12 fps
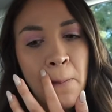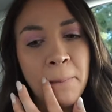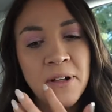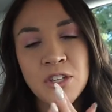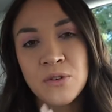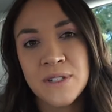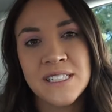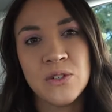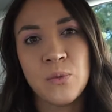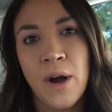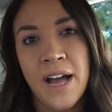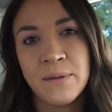But the
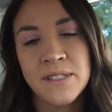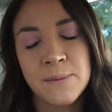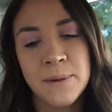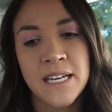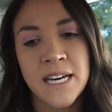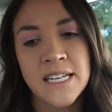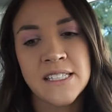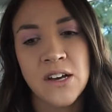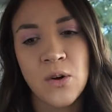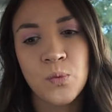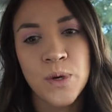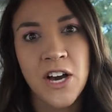reason why was because
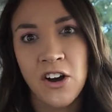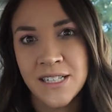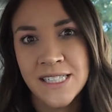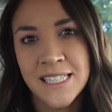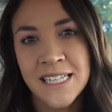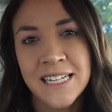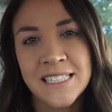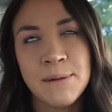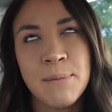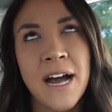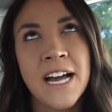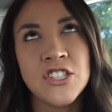we honestly needed
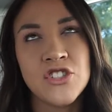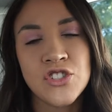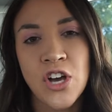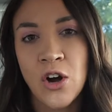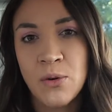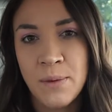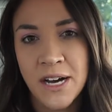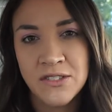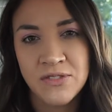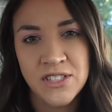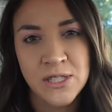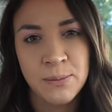to buy so
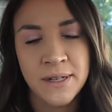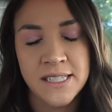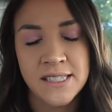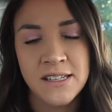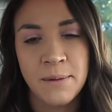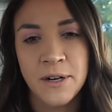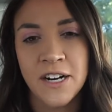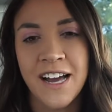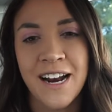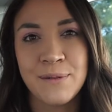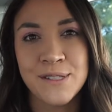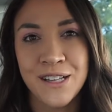much for the spring and summer,
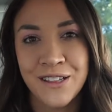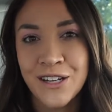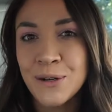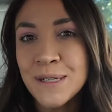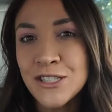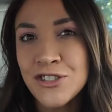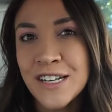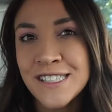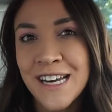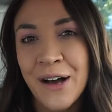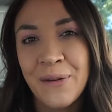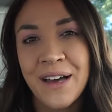and I was a little bit
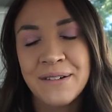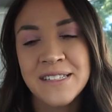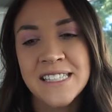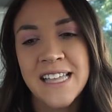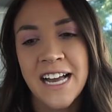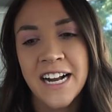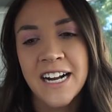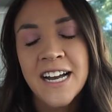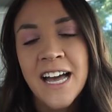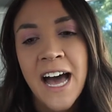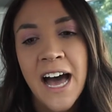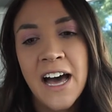stressed out while I was there.
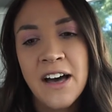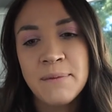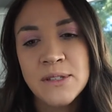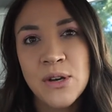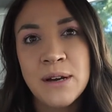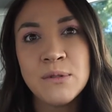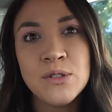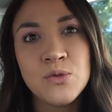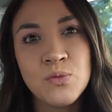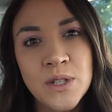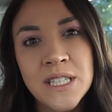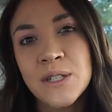Um, so I
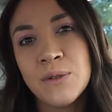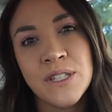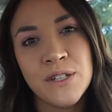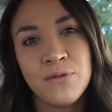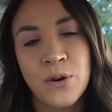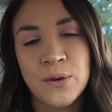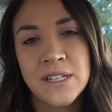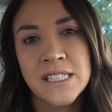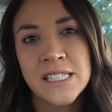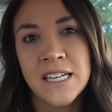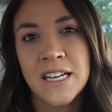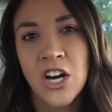was really, really
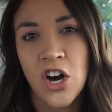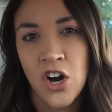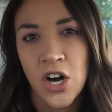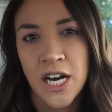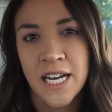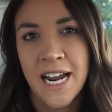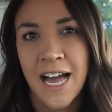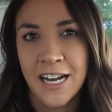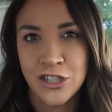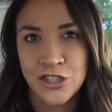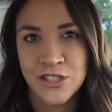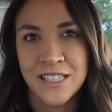focusing on
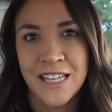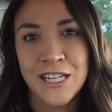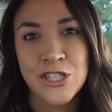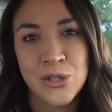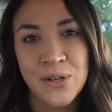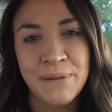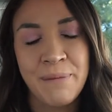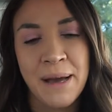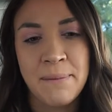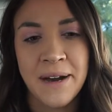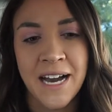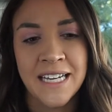actually like doing
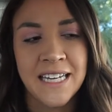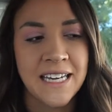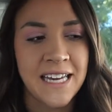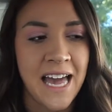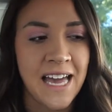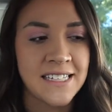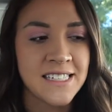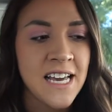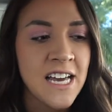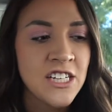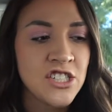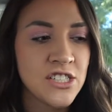my buying and
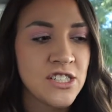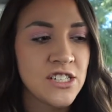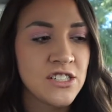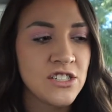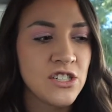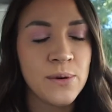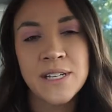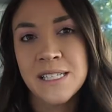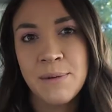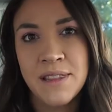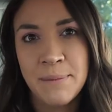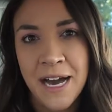just doing
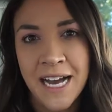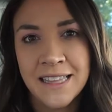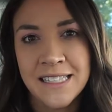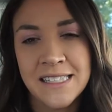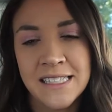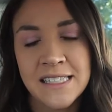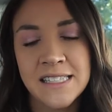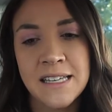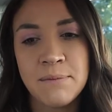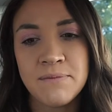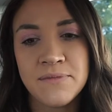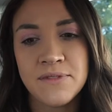some of the behind the scenes
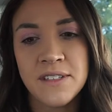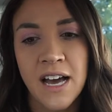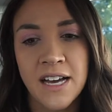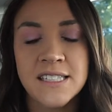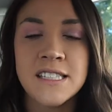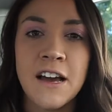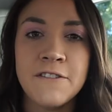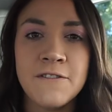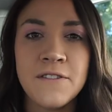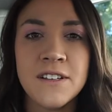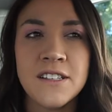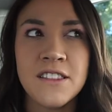some uh, stuff
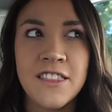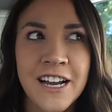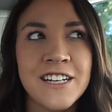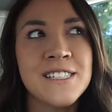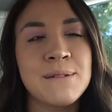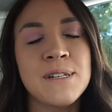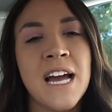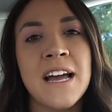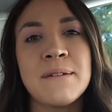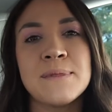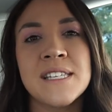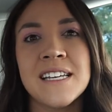there
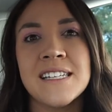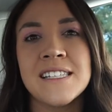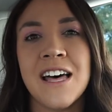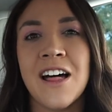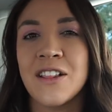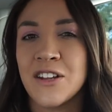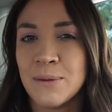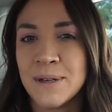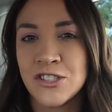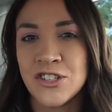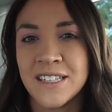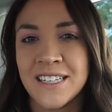sometimes is a little
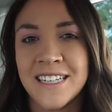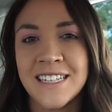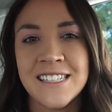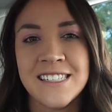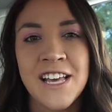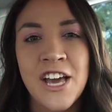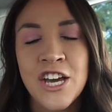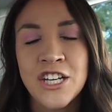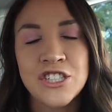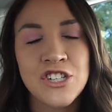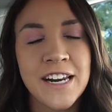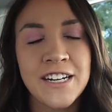bit tricky because
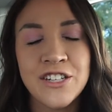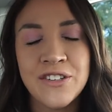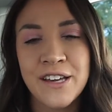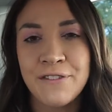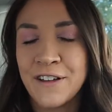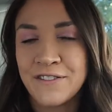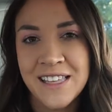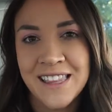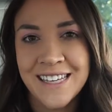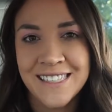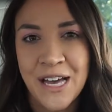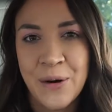you're trying to do like 50
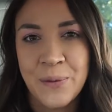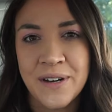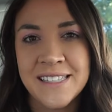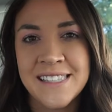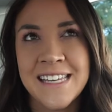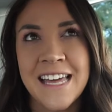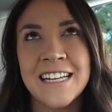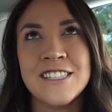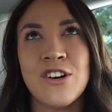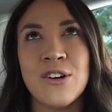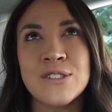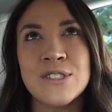things at once and
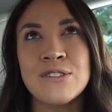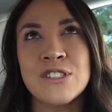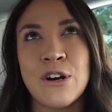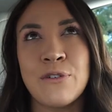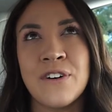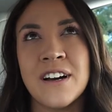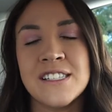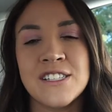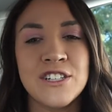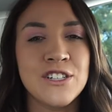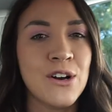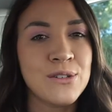it's also so fun.
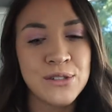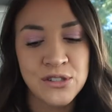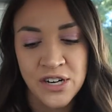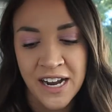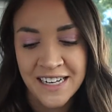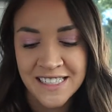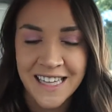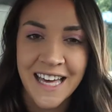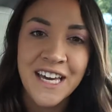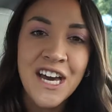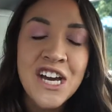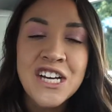So you're also trying to
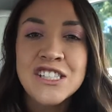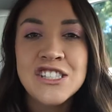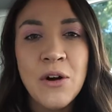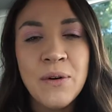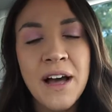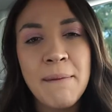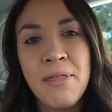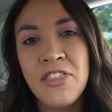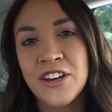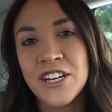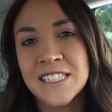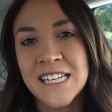like soak up
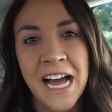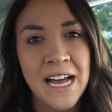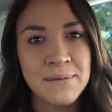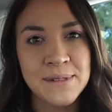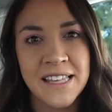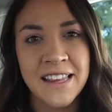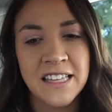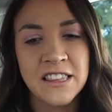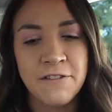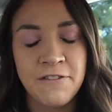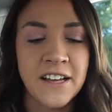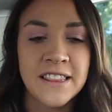the good times and like
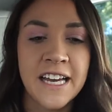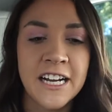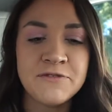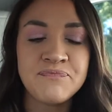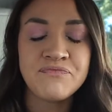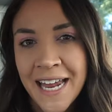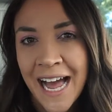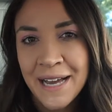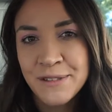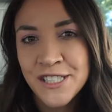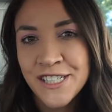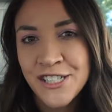the fun there. But
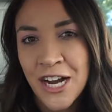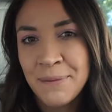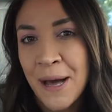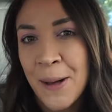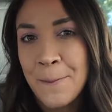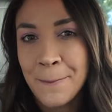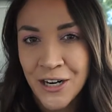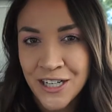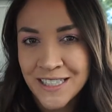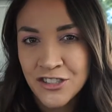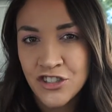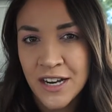I'm just gonna talk about
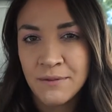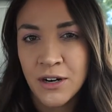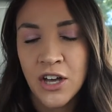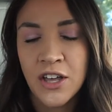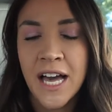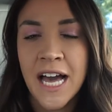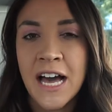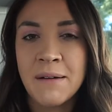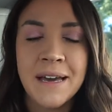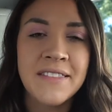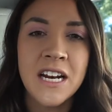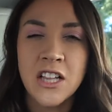market in general
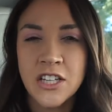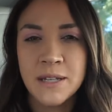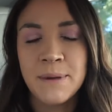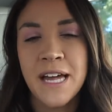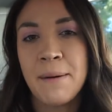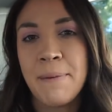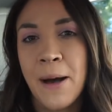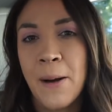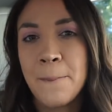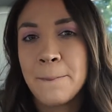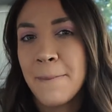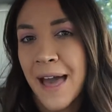um, and then a little bit
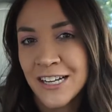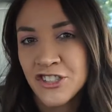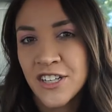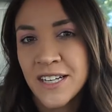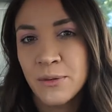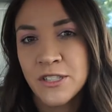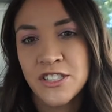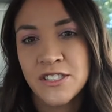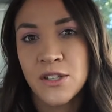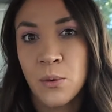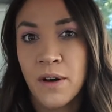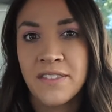about magic, which
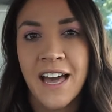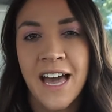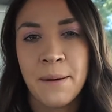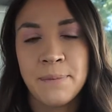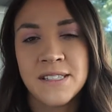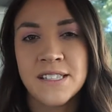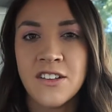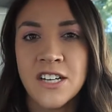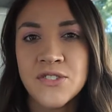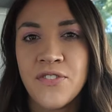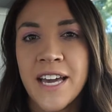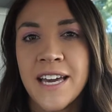is the one that happens in
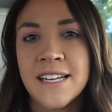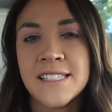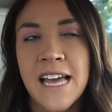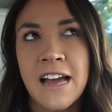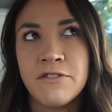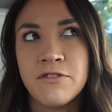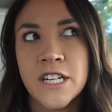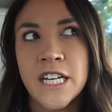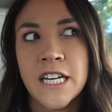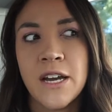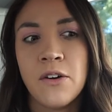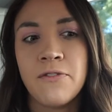Las Vegas
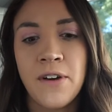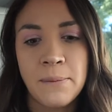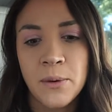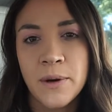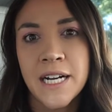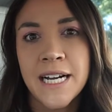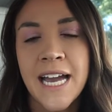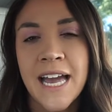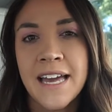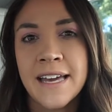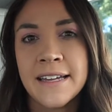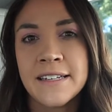every February
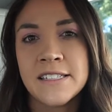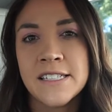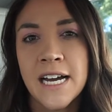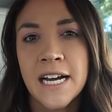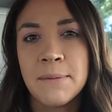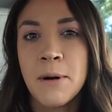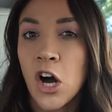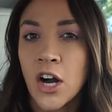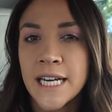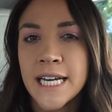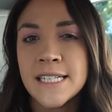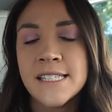and um,
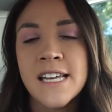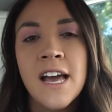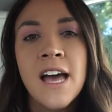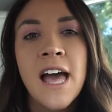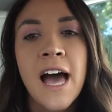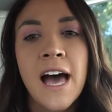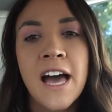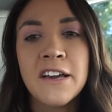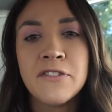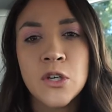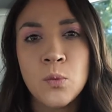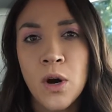August. Uh,
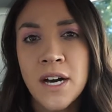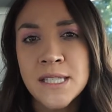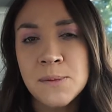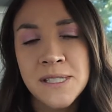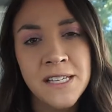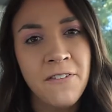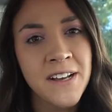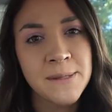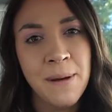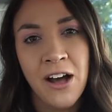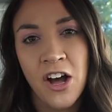if you want specifics about